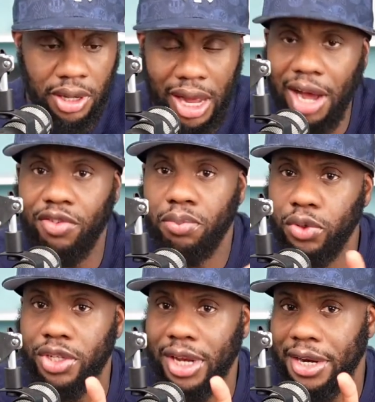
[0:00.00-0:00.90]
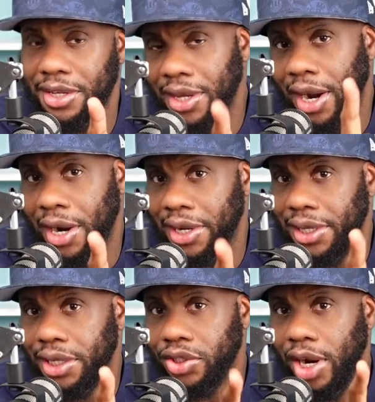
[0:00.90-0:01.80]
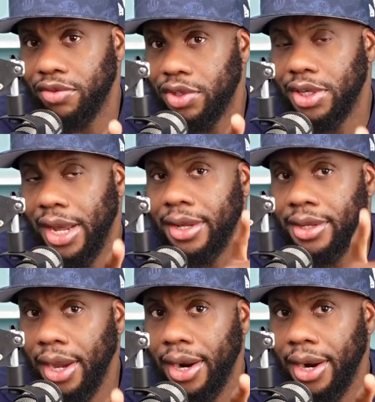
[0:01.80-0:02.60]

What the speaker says: I haven't put it in the car yet and drive it in the car.